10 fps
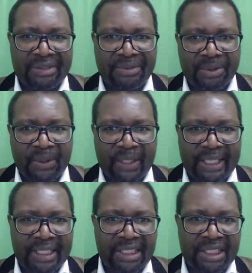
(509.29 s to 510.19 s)
food
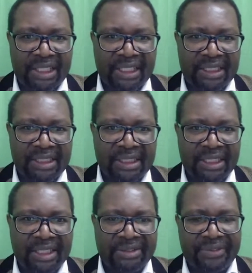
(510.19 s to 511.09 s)
hygiene,
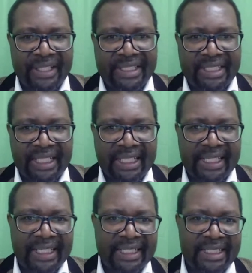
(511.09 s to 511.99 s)
first
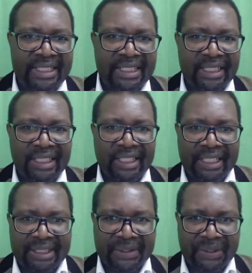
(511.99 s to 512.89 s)
aid,
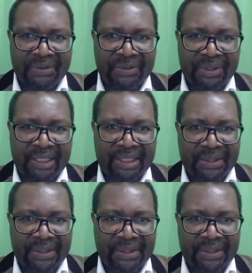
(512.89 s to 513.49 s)
and so forth,